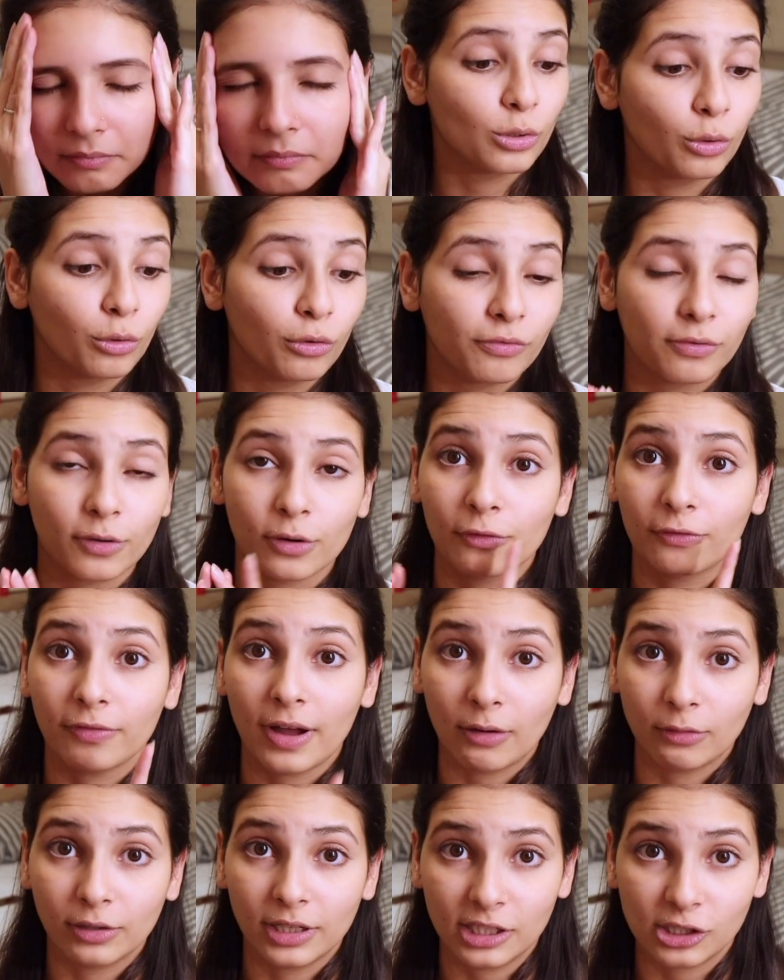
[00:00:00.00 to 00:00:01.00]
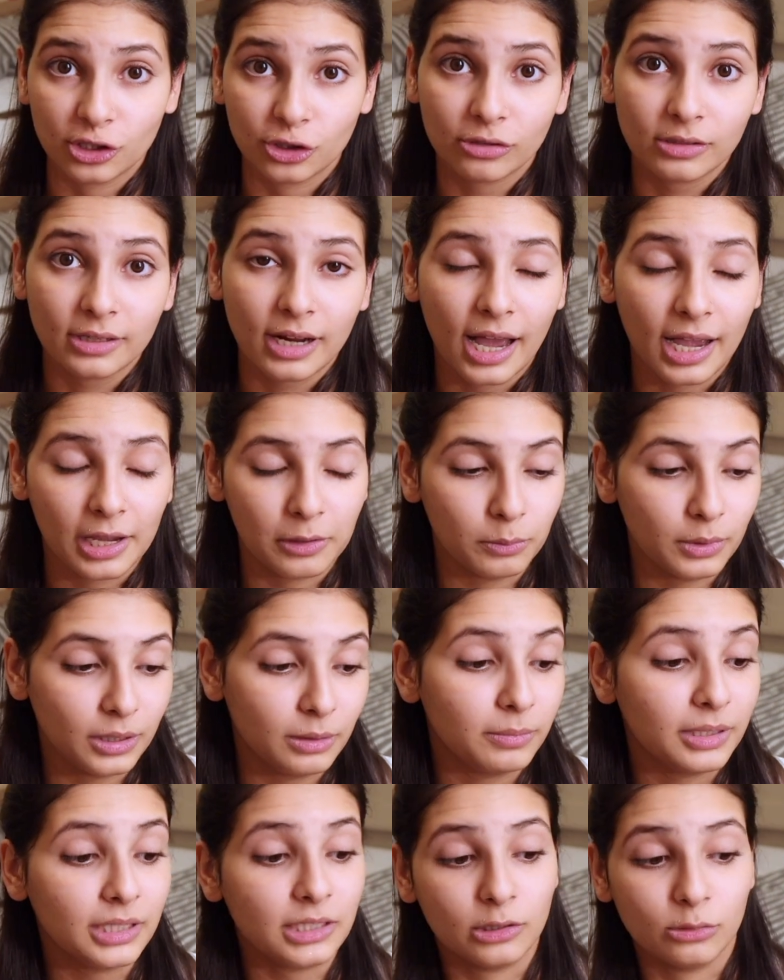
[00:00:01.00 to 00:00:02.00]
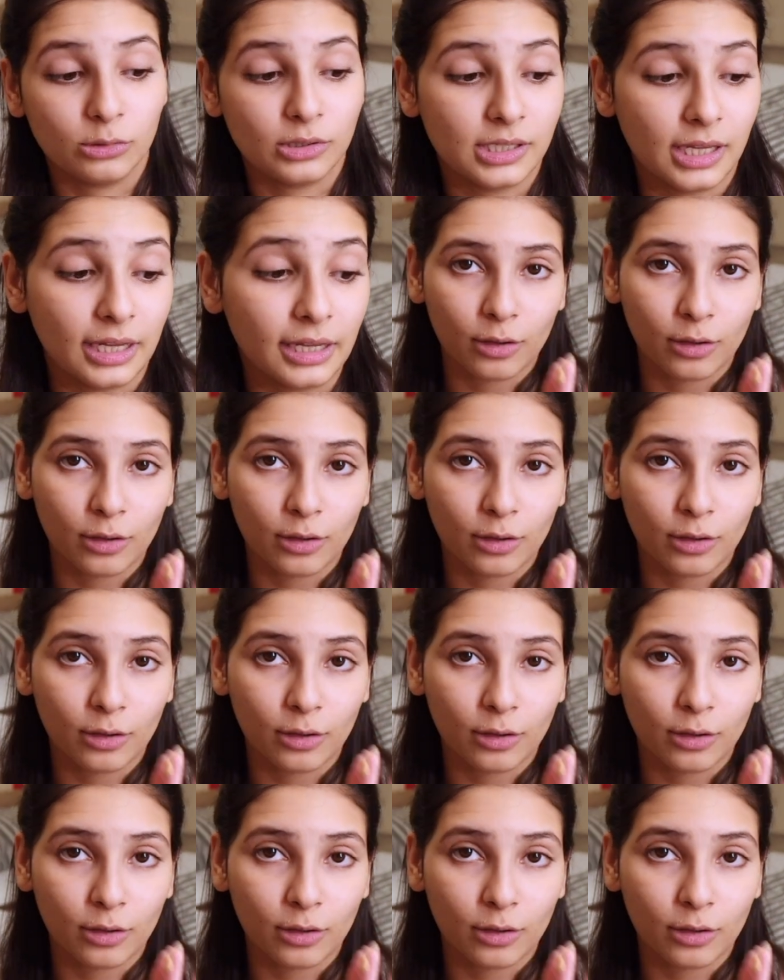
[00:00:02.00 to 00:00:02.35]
So for foundation, I will be using